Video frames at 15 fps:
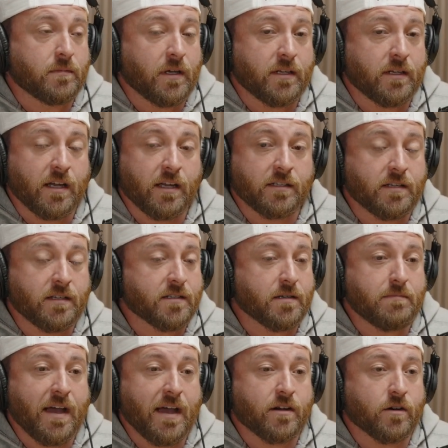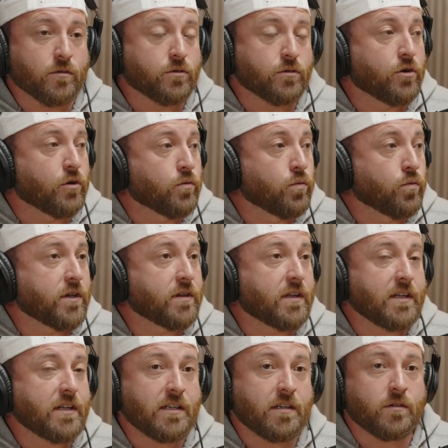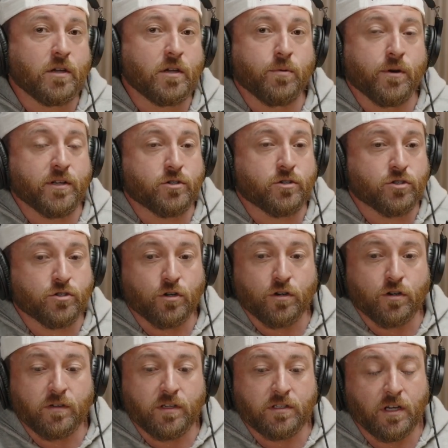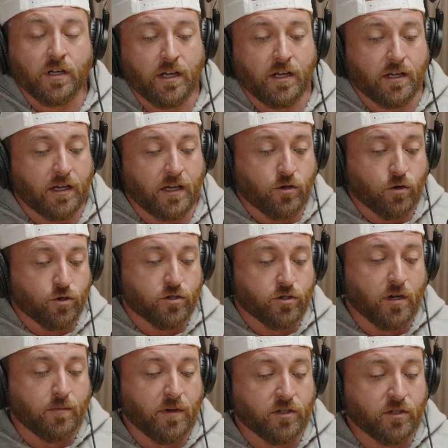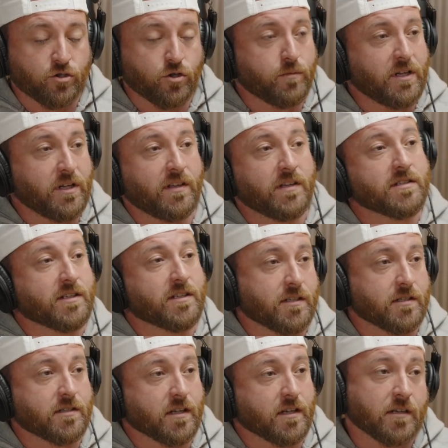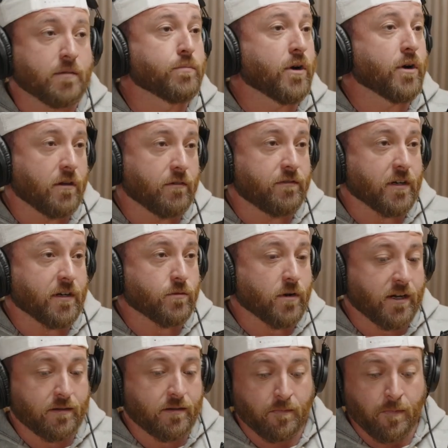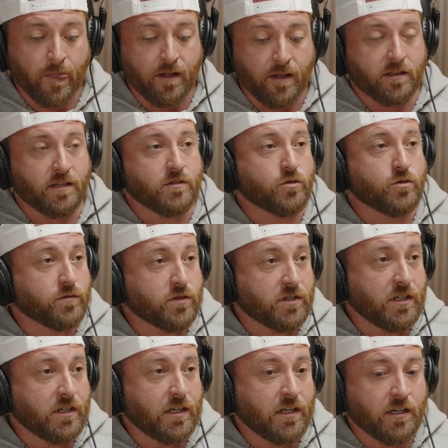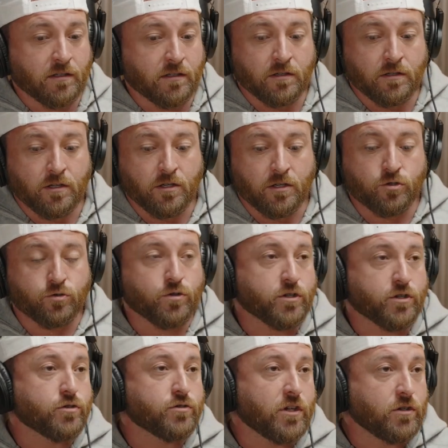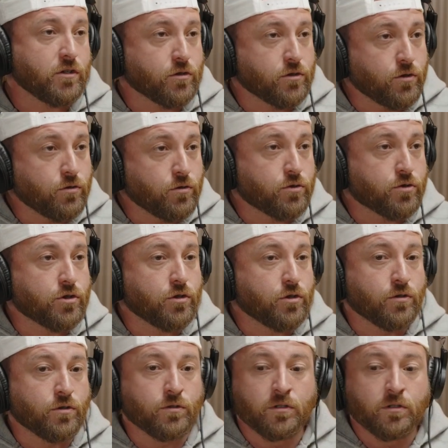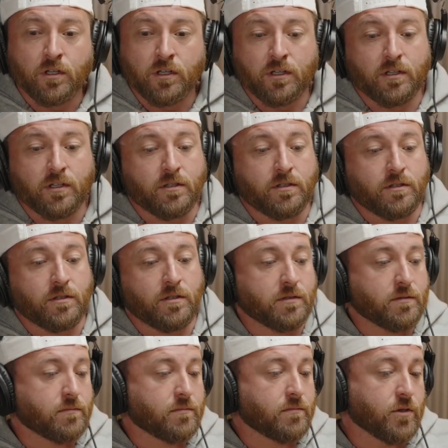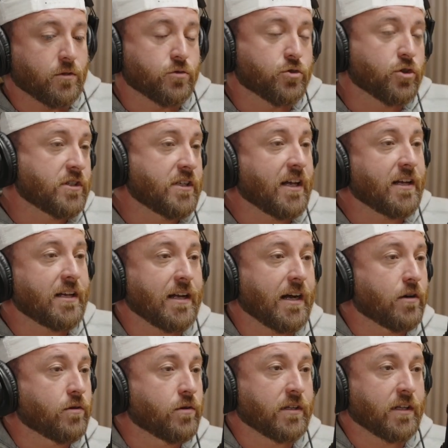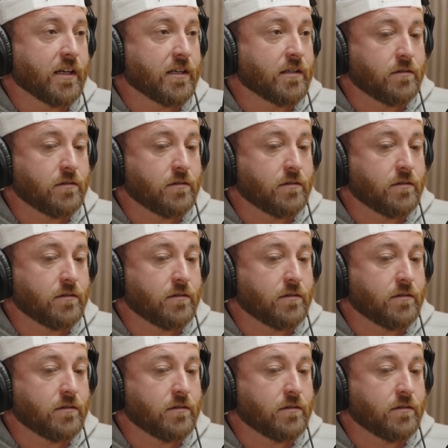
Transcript: and it doesn't matter, what they did, their branch of service. It goes amongst so many things because it's like an umbrella effect, right? Things you've seen, structure that you're used to, just getting out and like